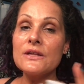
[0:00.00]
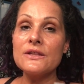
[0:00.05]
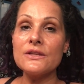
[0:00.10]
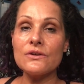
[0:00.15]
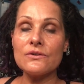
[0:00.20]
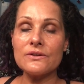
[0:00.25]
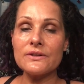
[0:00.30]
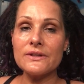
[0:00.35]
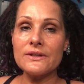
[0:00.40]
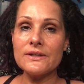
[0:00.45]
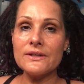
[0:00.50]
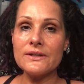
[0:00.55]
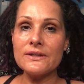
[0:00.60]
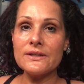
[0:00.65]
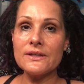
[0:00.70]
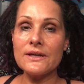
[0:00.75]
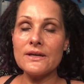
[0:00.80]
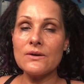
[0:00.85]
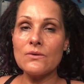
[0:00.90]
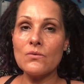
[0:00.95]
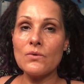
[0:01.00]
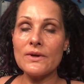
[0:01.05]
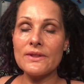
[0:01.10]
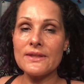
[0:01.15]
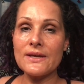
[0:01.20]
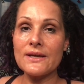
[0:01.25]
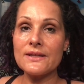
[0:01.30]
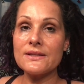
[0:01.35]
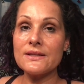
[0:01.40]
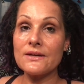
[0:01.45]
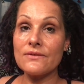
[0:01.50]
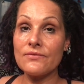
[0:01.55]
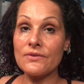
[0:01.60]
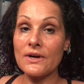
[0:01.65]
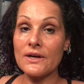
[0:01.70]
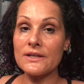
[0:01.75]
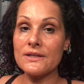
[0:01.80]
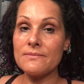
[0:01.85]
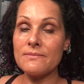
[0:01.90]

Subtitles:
The only thing that with that I forgot